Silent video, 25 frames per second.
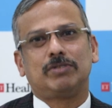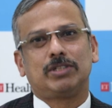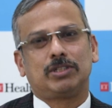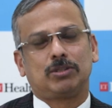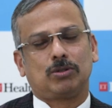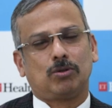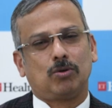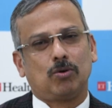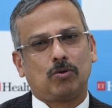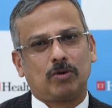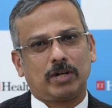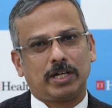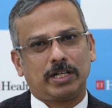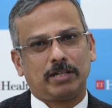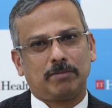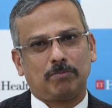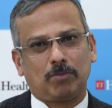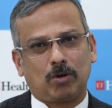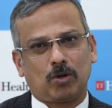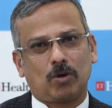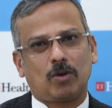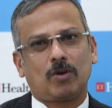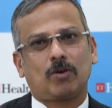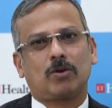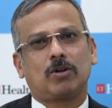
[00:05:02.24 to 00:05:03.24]
which go and
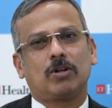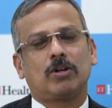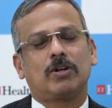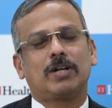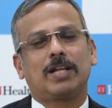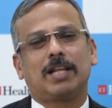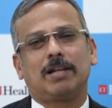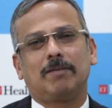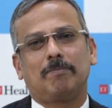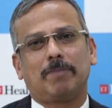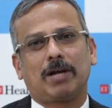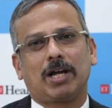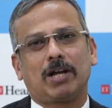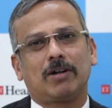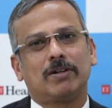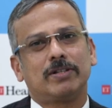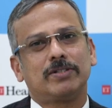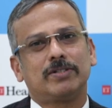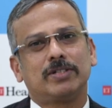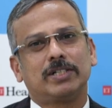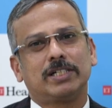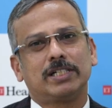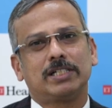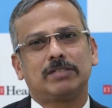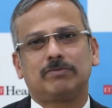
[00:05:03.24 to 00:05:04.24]
monoclonal
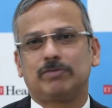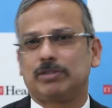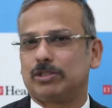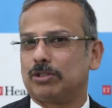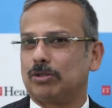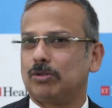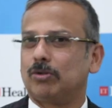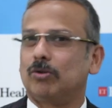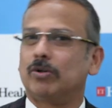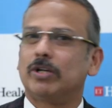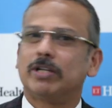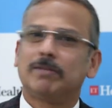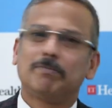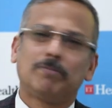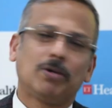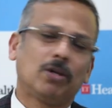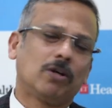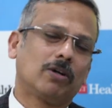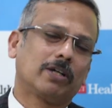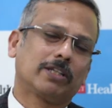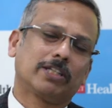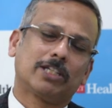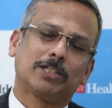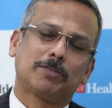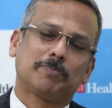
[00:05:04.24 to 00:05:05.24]
biologicals which go and
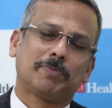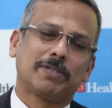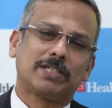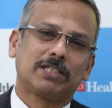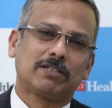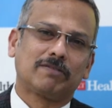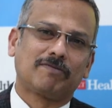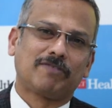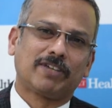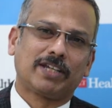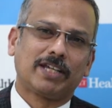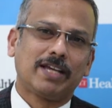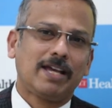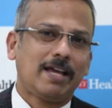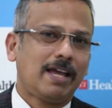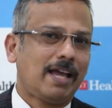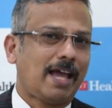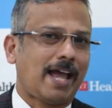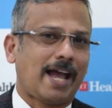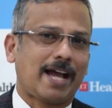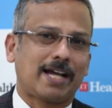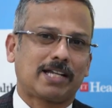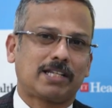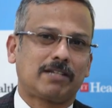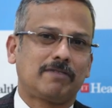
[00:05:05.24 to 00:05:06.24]
block the specific
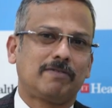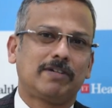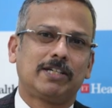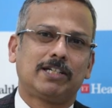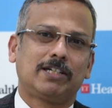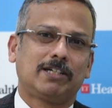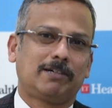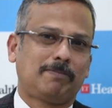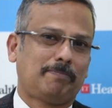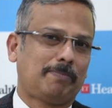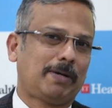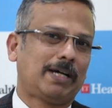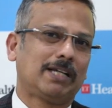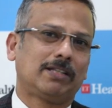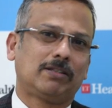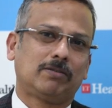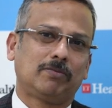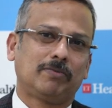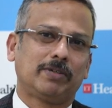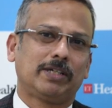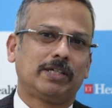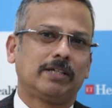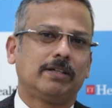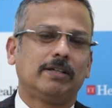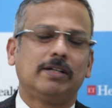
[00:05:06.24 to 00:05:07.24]
activated
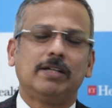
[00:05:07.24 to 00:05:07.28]
pathway.